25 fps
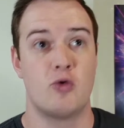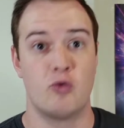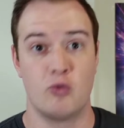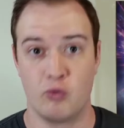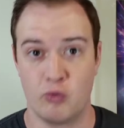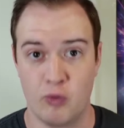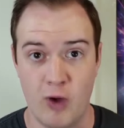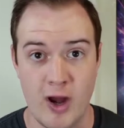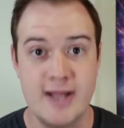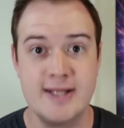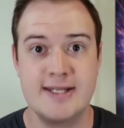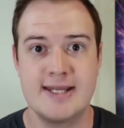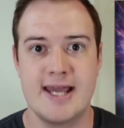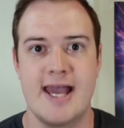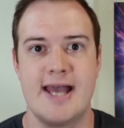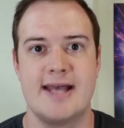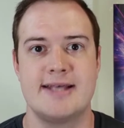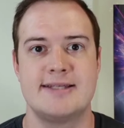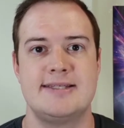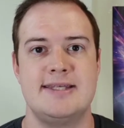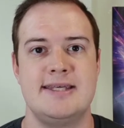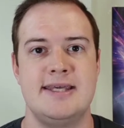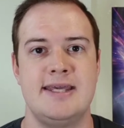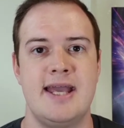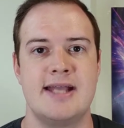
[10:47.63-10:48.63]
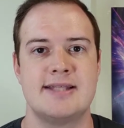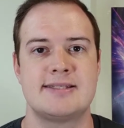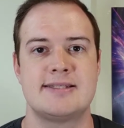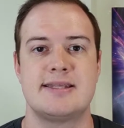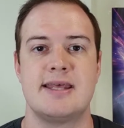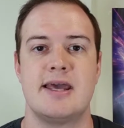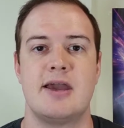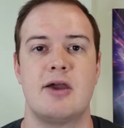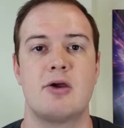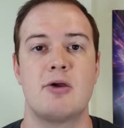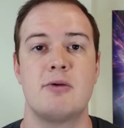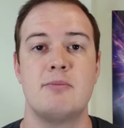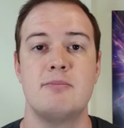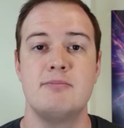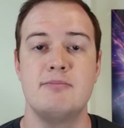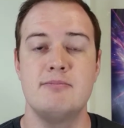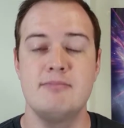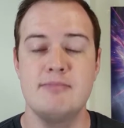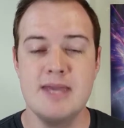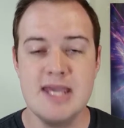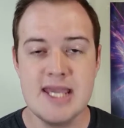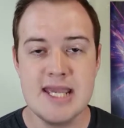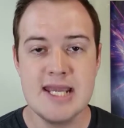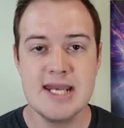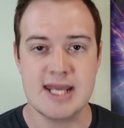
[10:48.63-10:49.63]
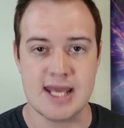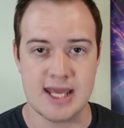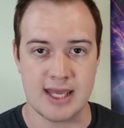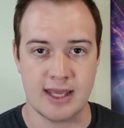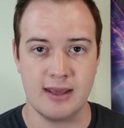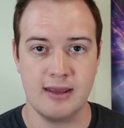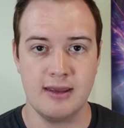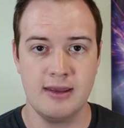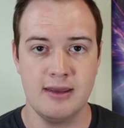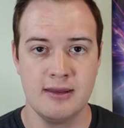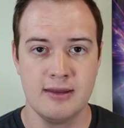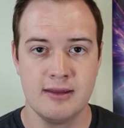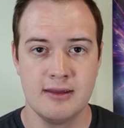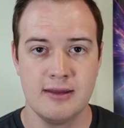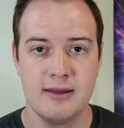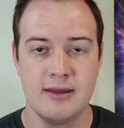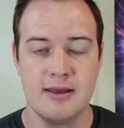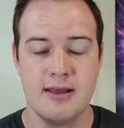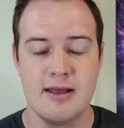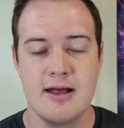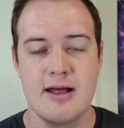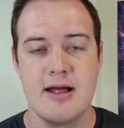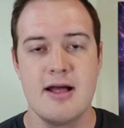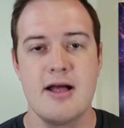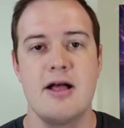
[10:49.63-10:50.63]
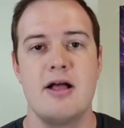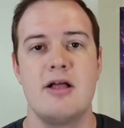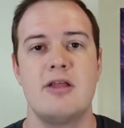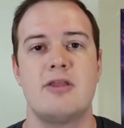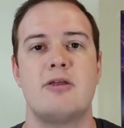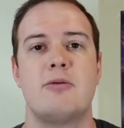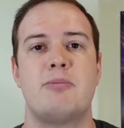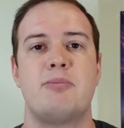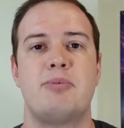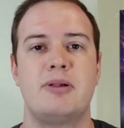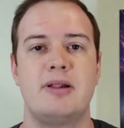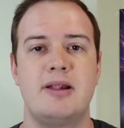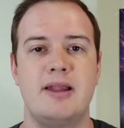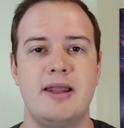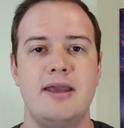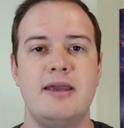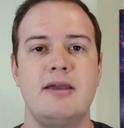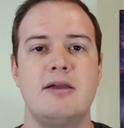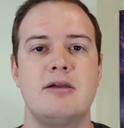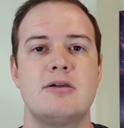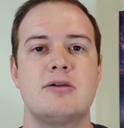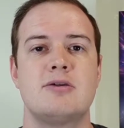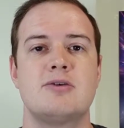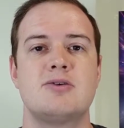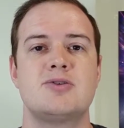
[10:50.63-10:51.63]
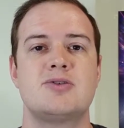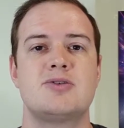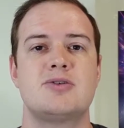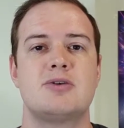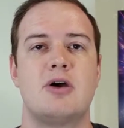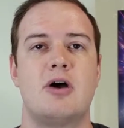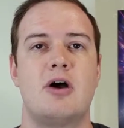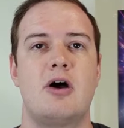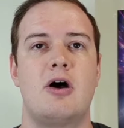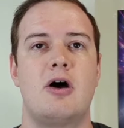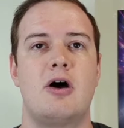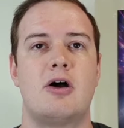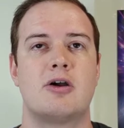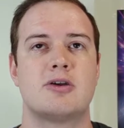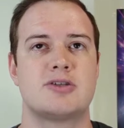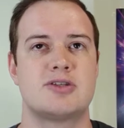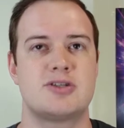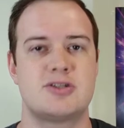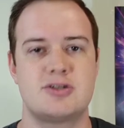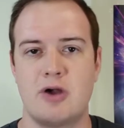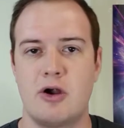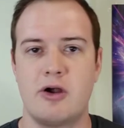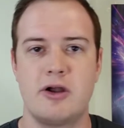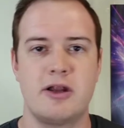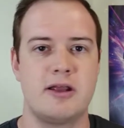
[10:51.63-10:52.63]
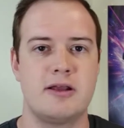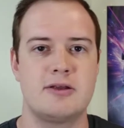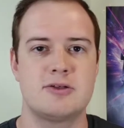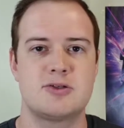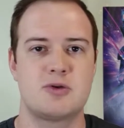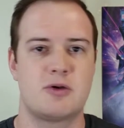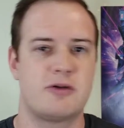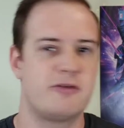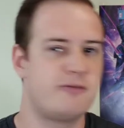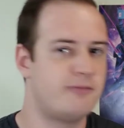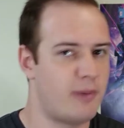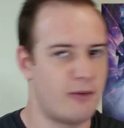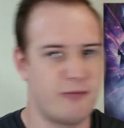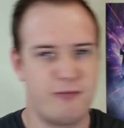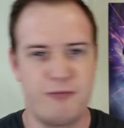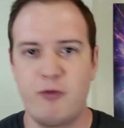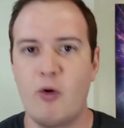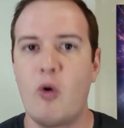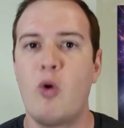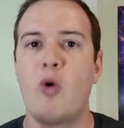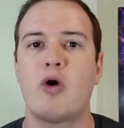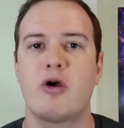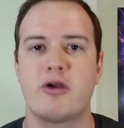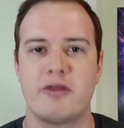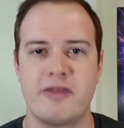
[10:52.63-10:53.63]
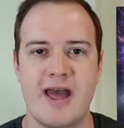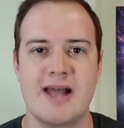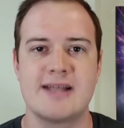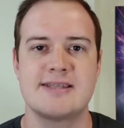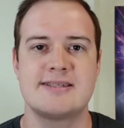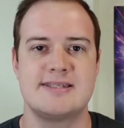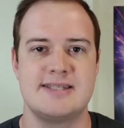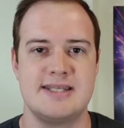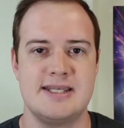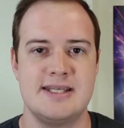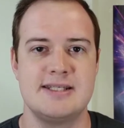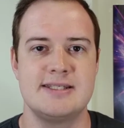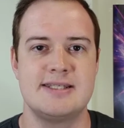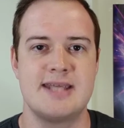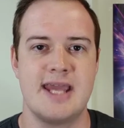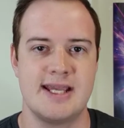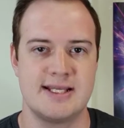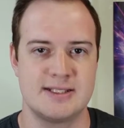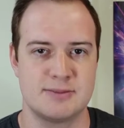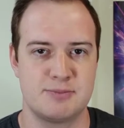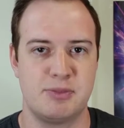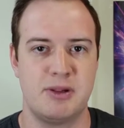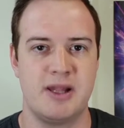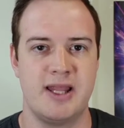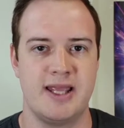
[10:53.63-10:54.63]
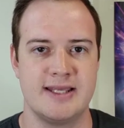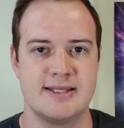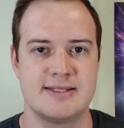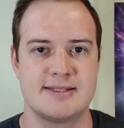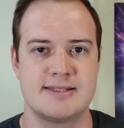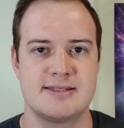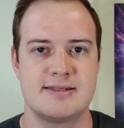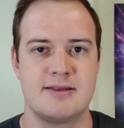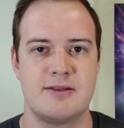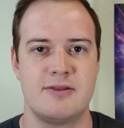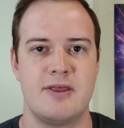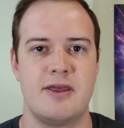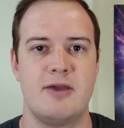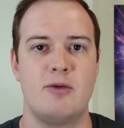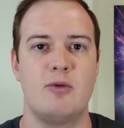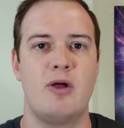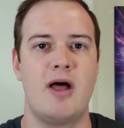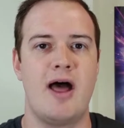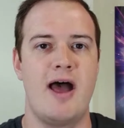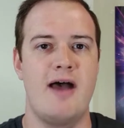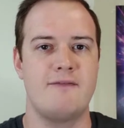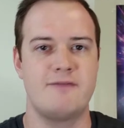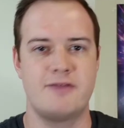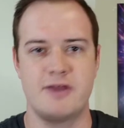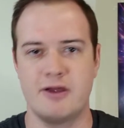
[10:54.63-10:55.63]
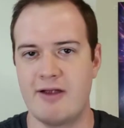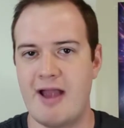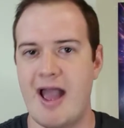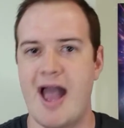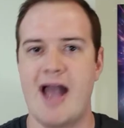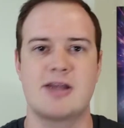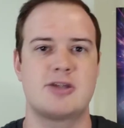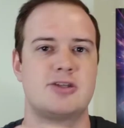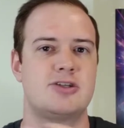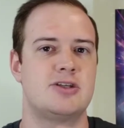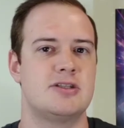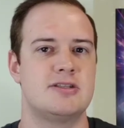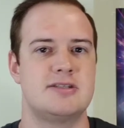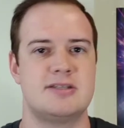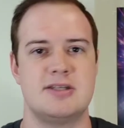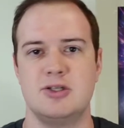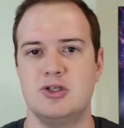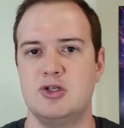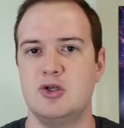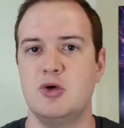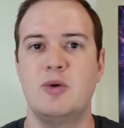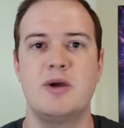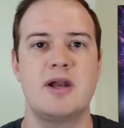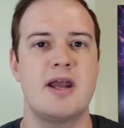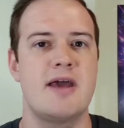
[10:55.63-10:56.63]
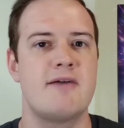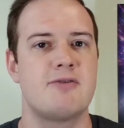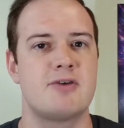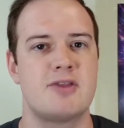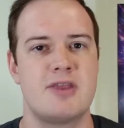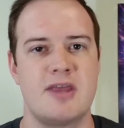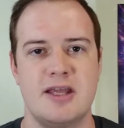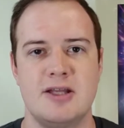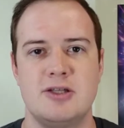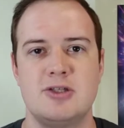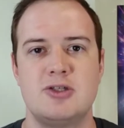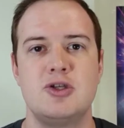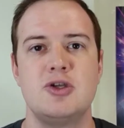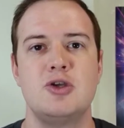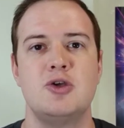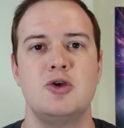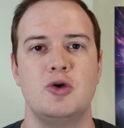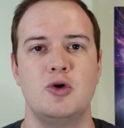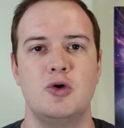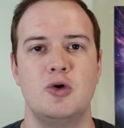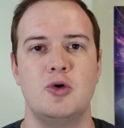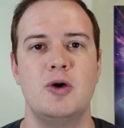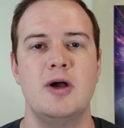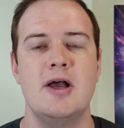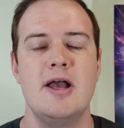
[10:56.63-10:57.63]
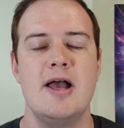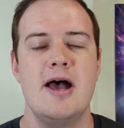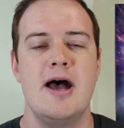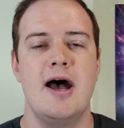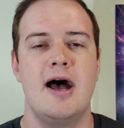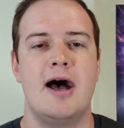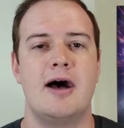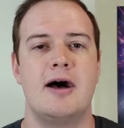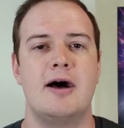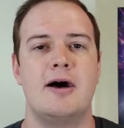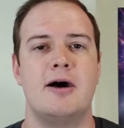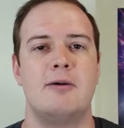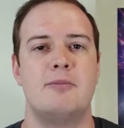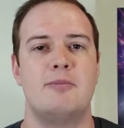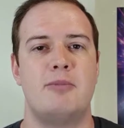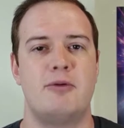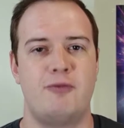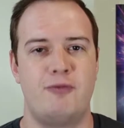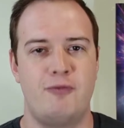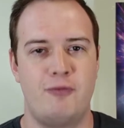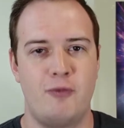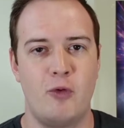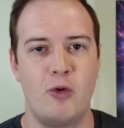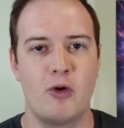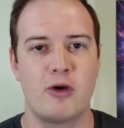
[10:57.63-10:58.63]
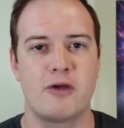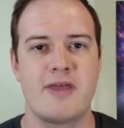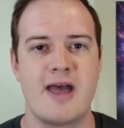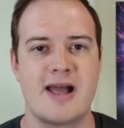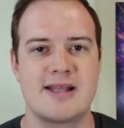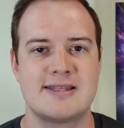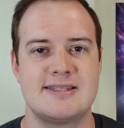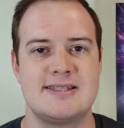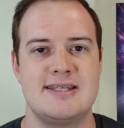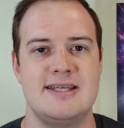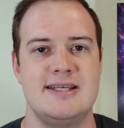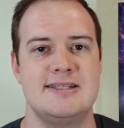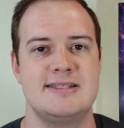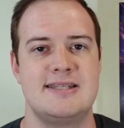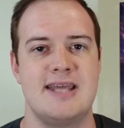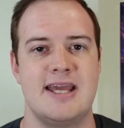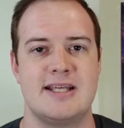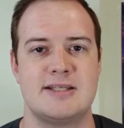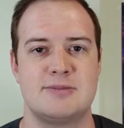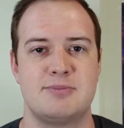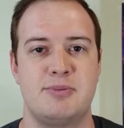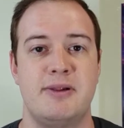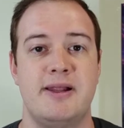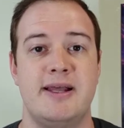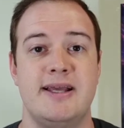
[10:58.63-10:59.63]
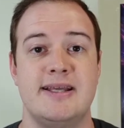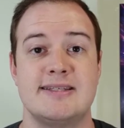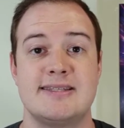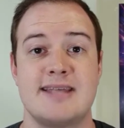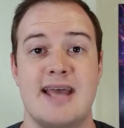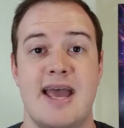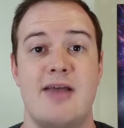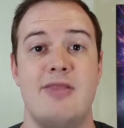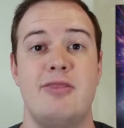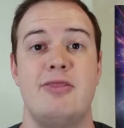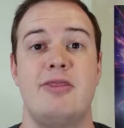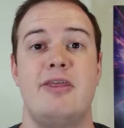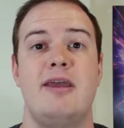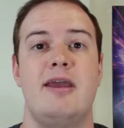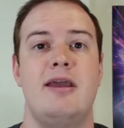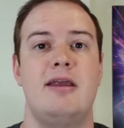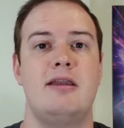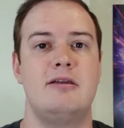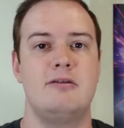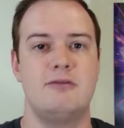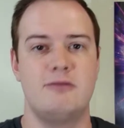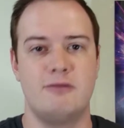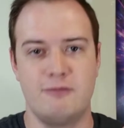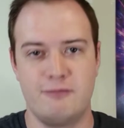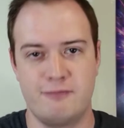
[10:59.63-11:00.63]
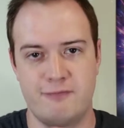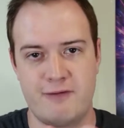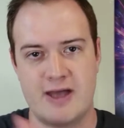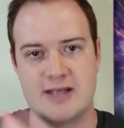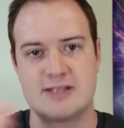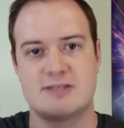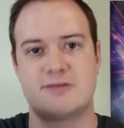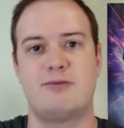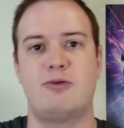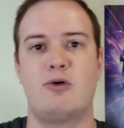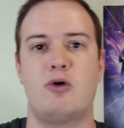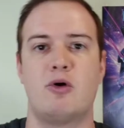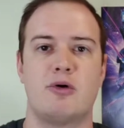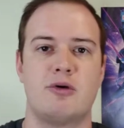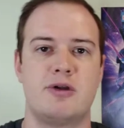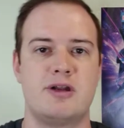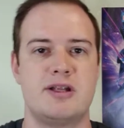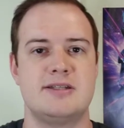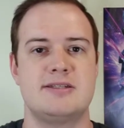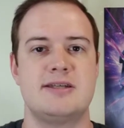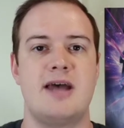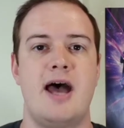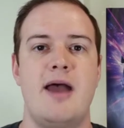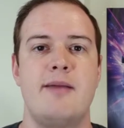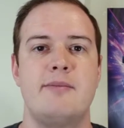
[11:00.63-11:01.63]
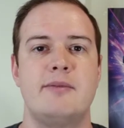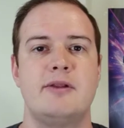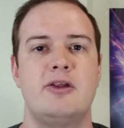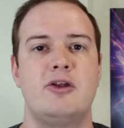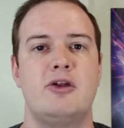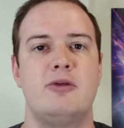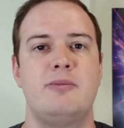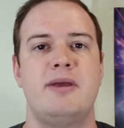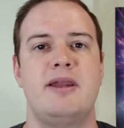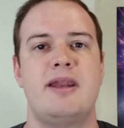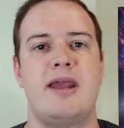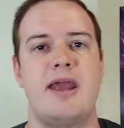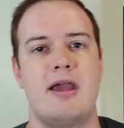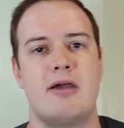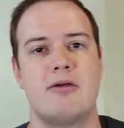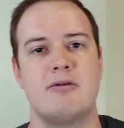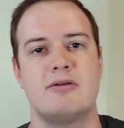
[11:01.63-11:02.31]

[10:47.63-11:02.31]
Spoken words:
right as he gets there, meaning the players are starting sort of before that scene takes place. They will have their actions and do whatever they do before that scene takes place. And then, fast forward in time a little bit,